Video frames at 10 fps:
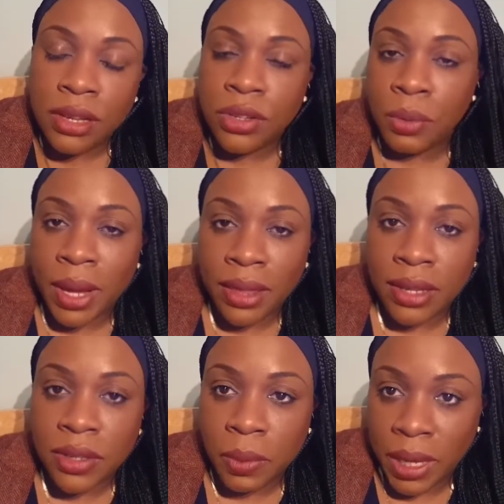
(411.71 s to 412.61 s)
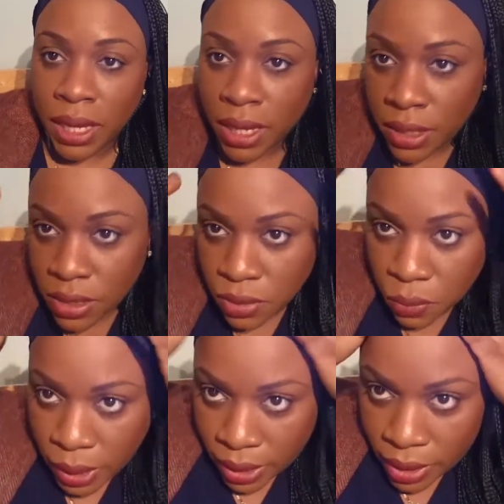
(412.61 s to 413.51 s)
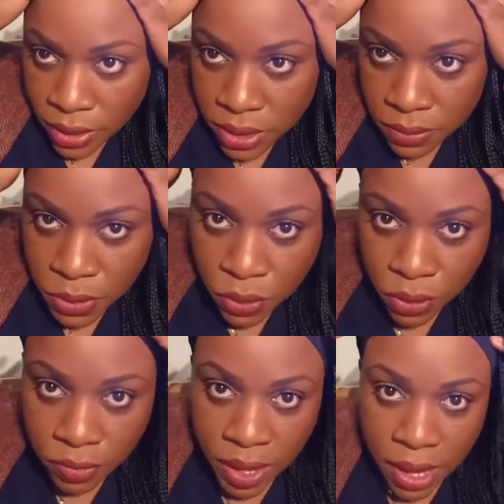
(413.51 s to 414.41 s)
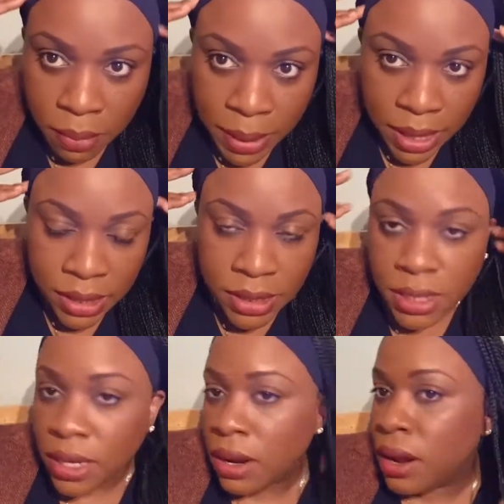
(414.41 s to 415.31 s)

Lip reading: to wear this wig is to wear some sort of hairband